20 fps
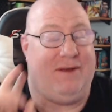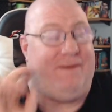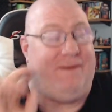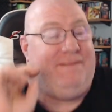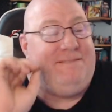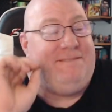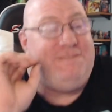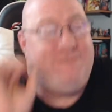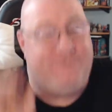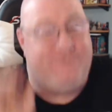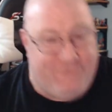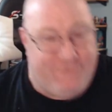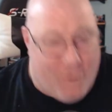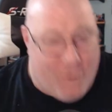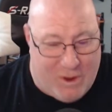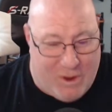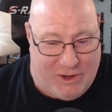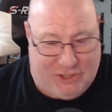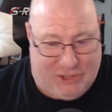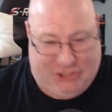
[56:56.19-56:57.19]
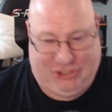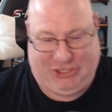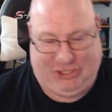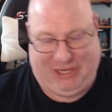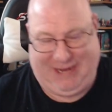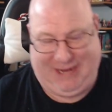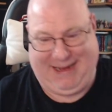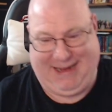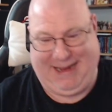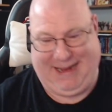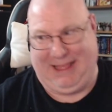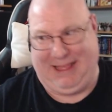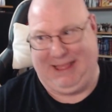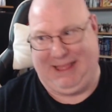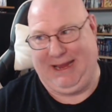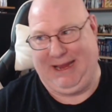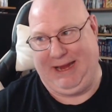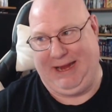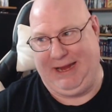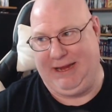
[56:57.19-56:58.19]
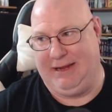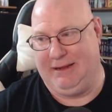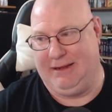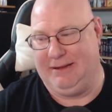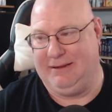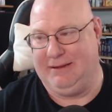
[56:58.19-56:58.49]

Unfortunately,